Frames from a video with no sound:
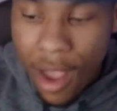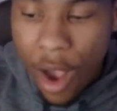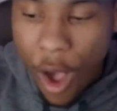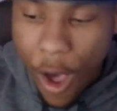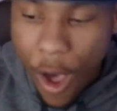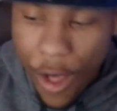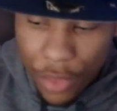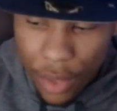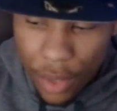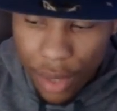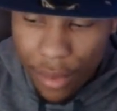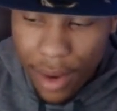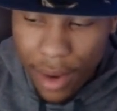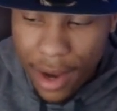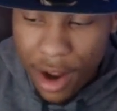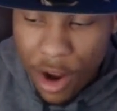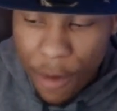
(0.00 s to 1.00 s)
All three were
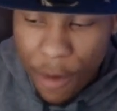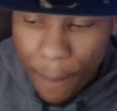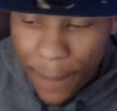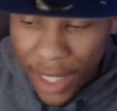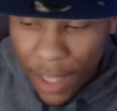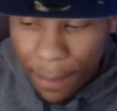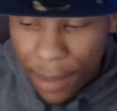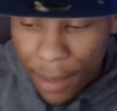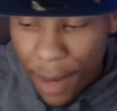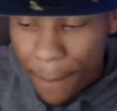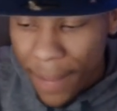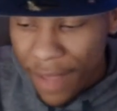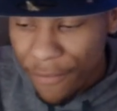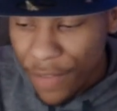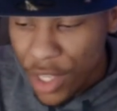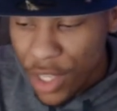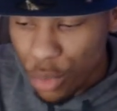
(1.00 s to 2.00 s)
at home. Beat up on
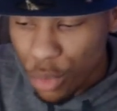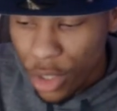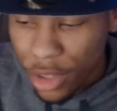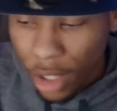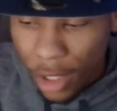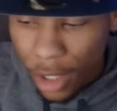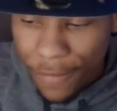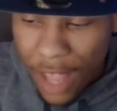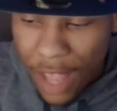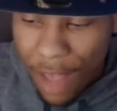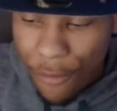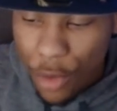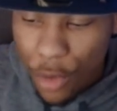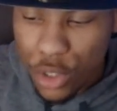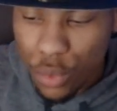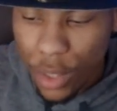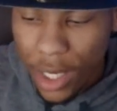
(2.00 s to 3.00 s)
Memphis, one thirty-five,
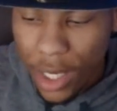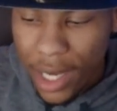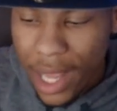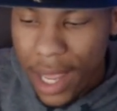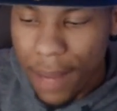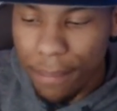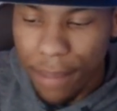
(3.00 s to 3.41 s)
one twenty-nine.